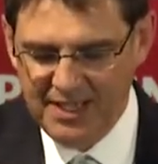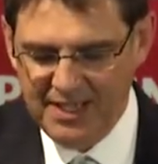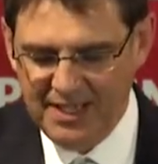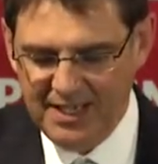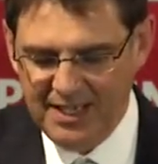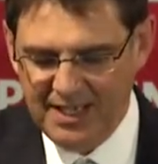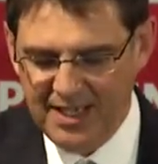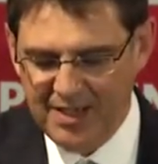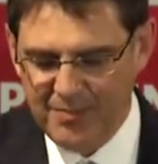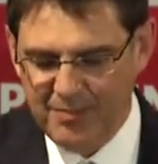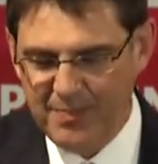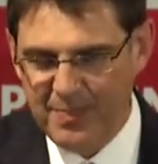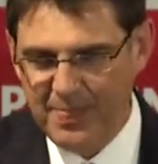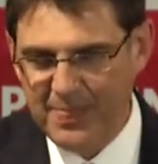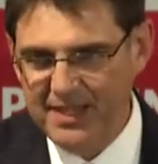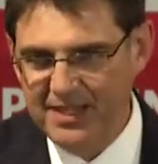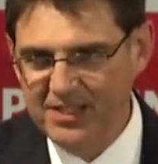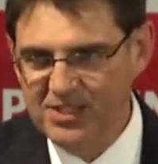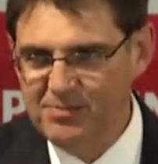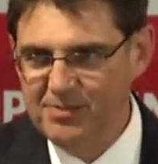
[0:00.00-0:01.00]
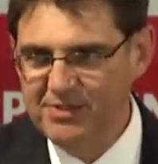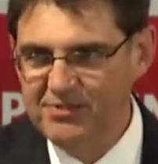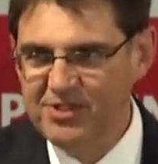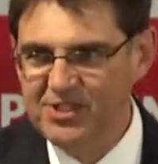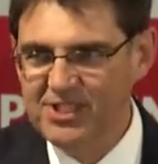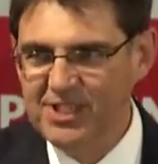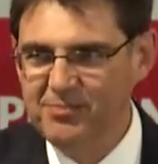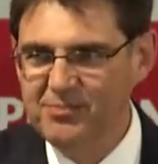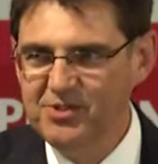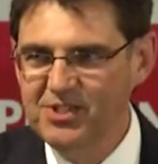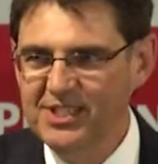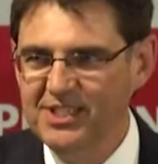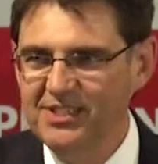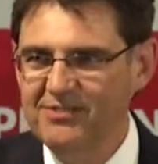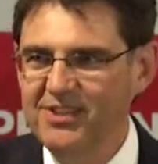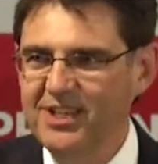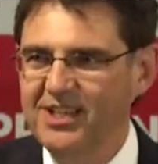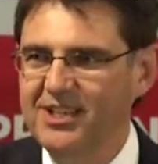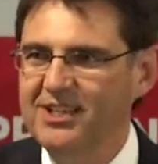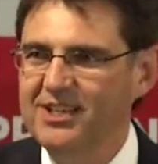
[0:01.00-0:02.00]
and it's a bit of a subset
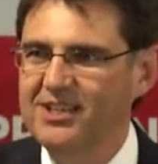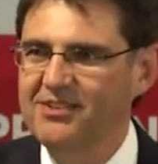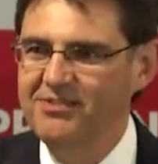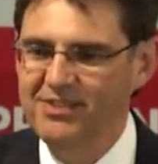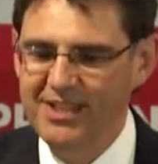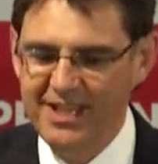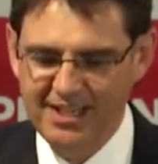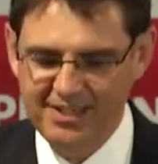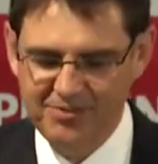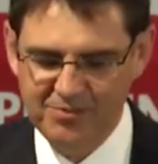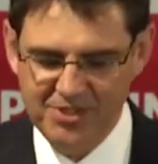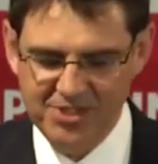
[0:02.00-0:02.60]
of that,